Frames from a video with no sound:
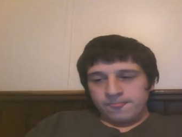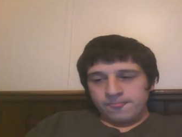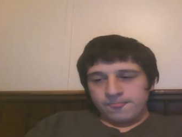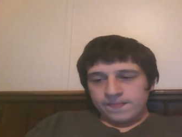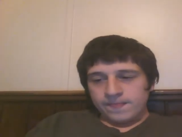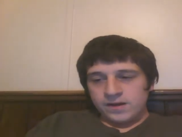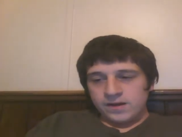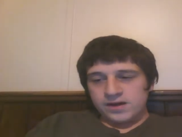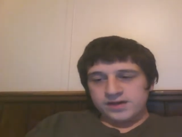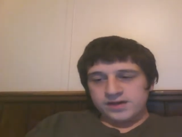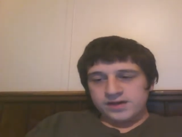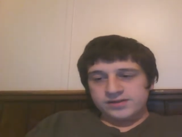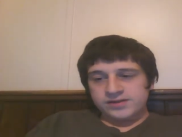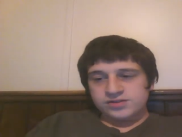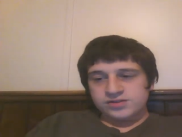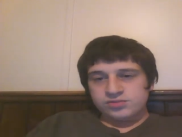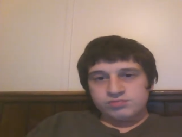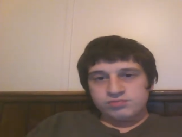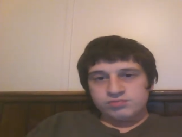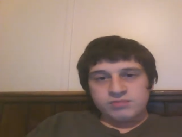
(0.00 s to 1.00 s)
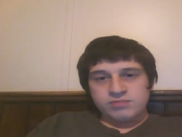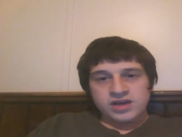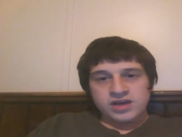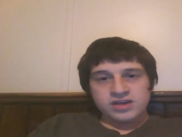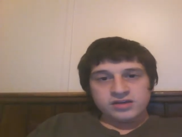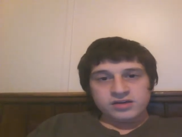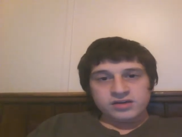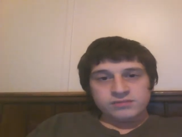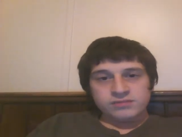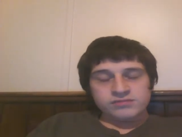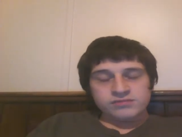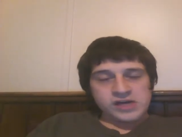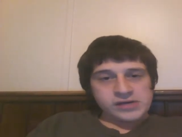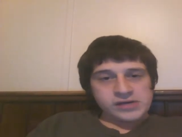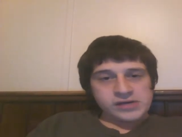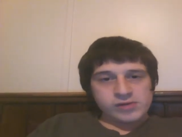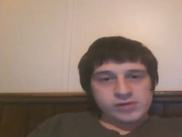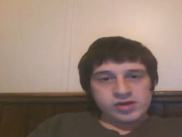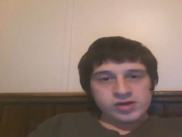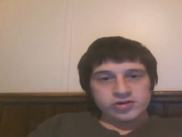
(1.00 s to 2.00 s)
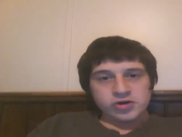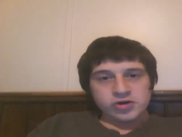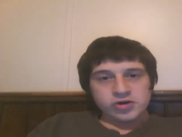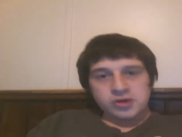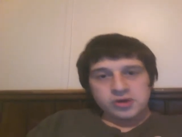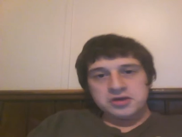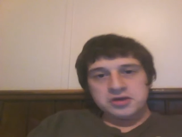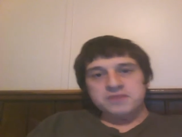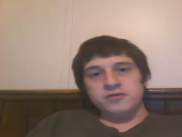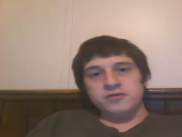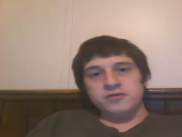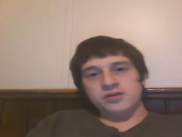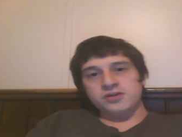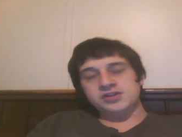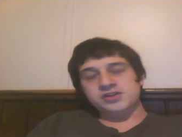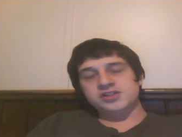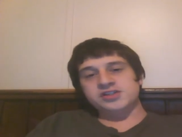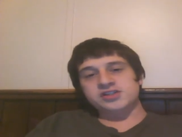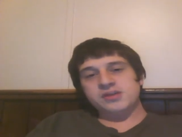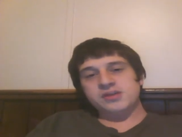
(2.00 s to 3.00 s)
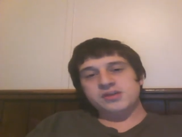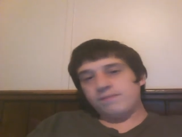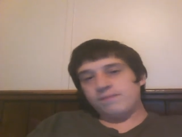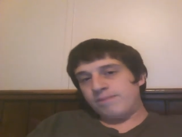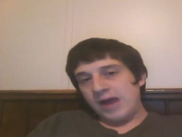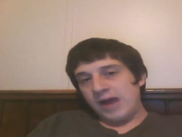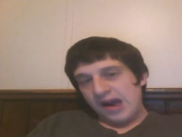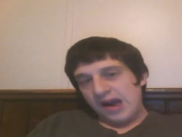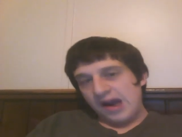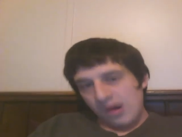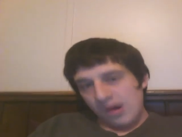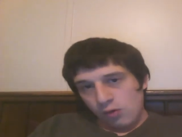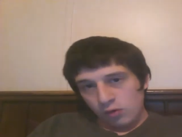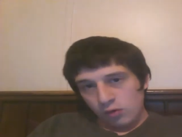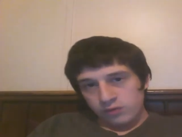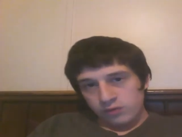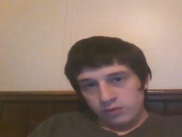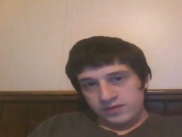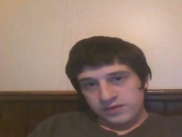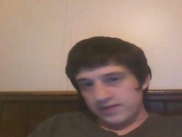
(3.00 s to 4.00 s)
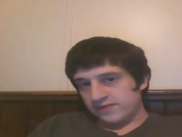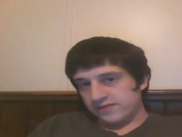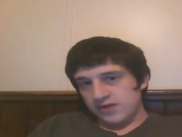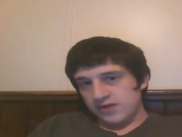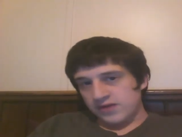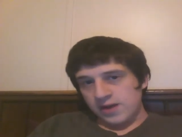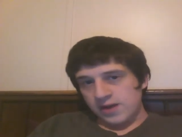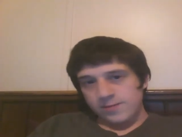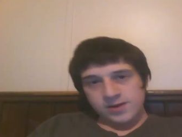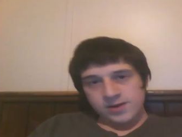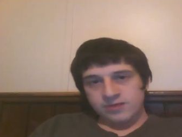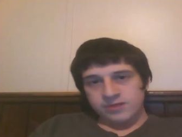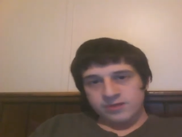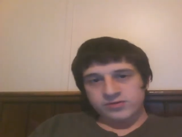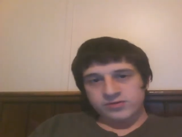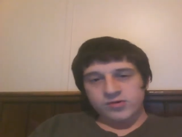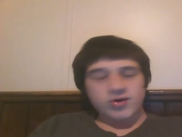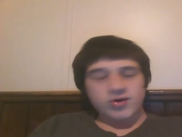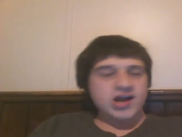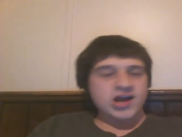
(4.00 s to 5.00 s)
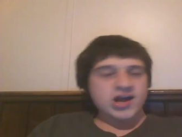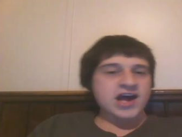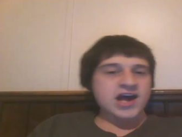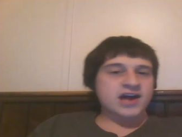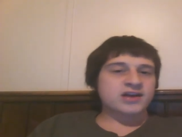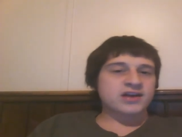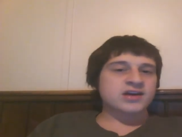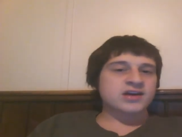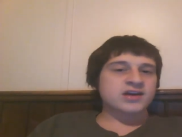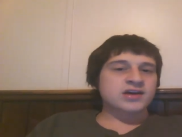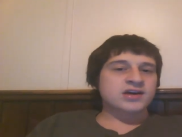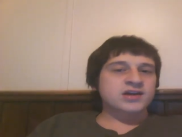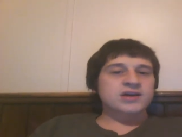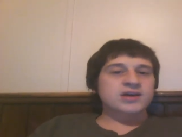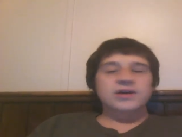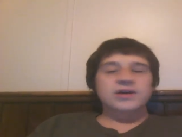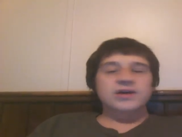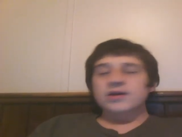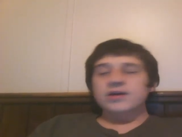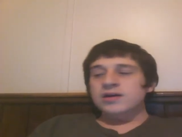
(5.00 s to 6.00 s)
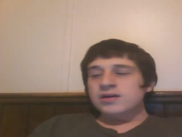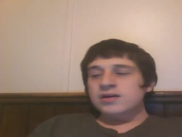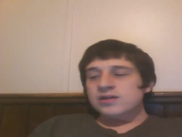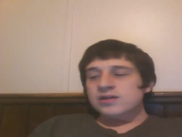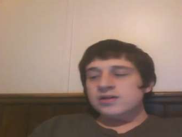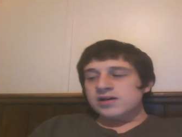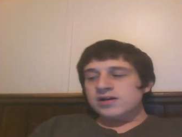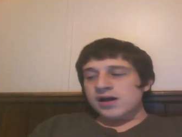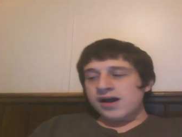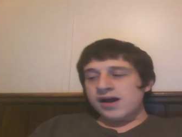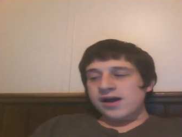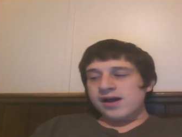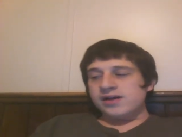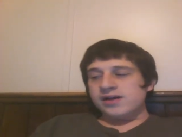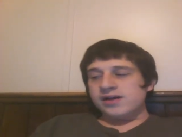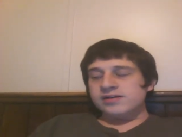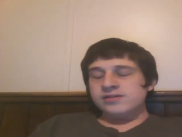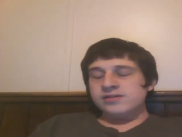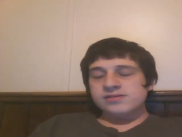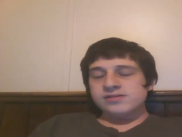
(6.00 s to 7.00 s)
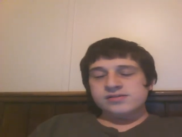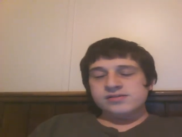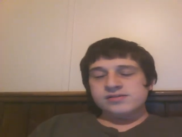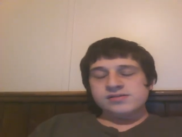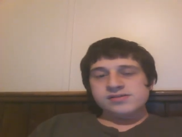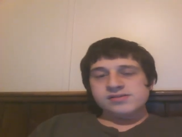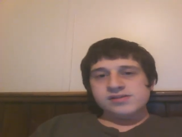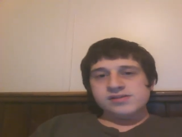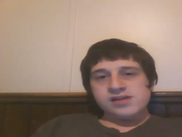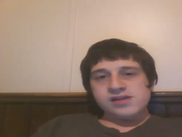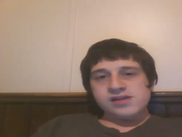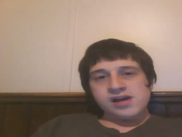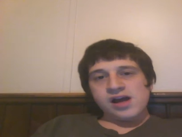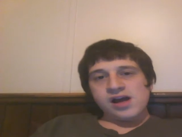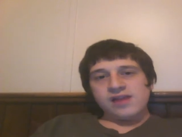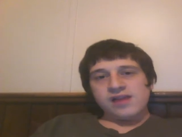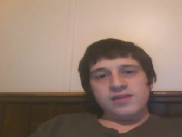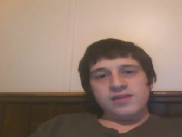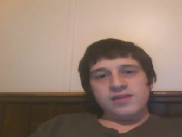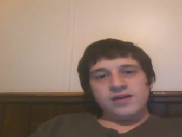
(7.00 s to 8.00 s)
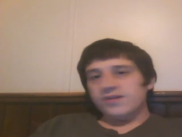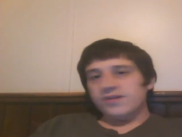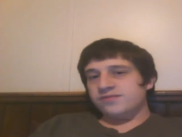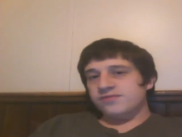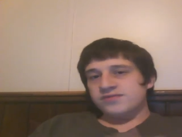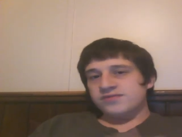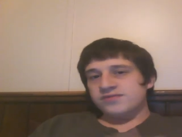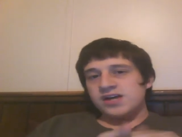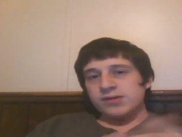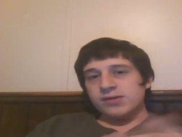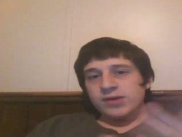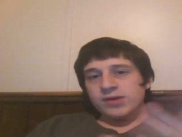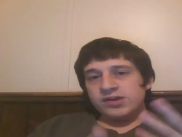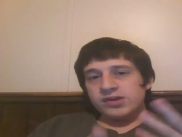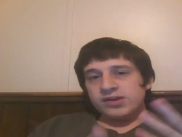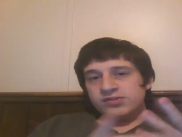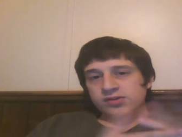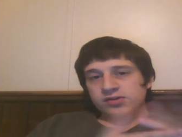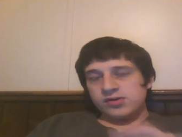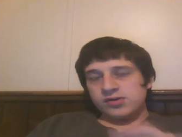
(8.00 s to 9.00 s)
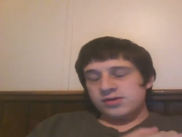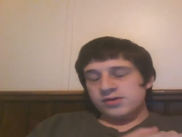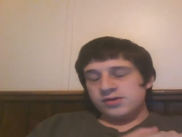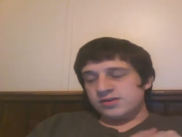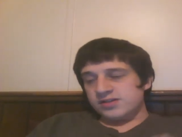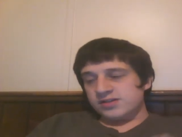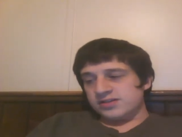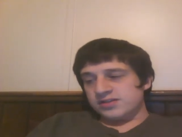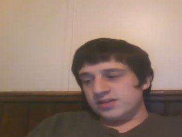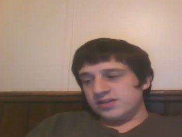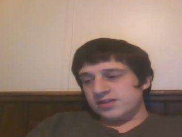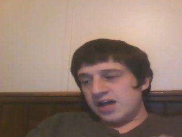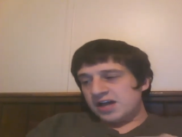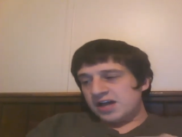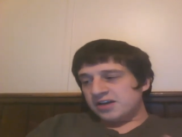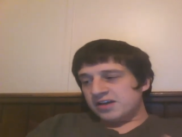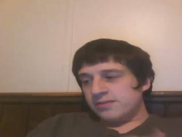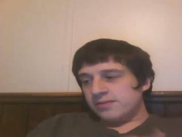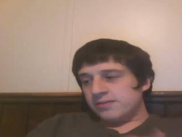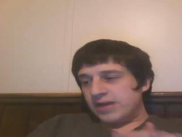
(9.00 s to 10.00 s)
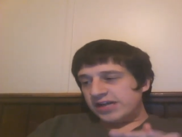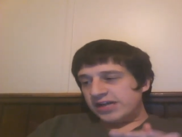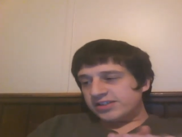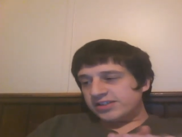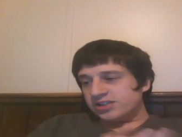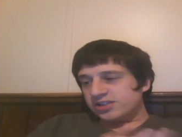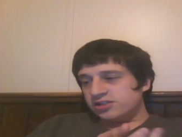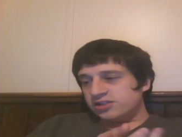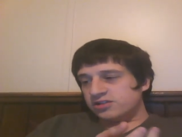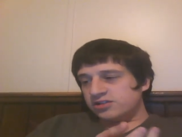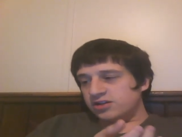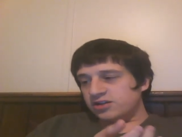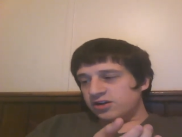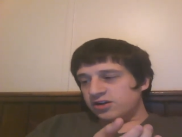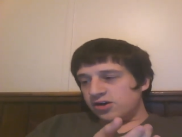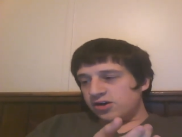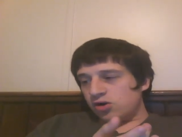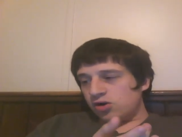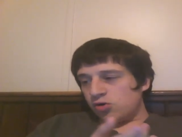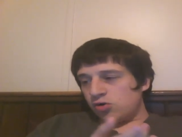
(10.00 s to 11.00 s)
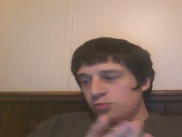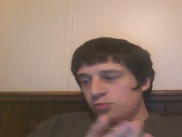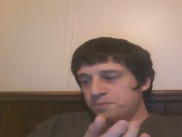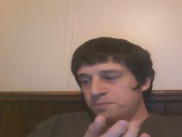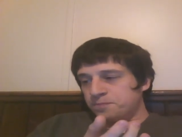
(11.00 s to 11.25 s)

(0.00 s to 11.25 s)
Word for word: uh, making Tyranitar evil and just the power that Tyranitar had. And I love Tyranitar. Uh, I can imagine, you know,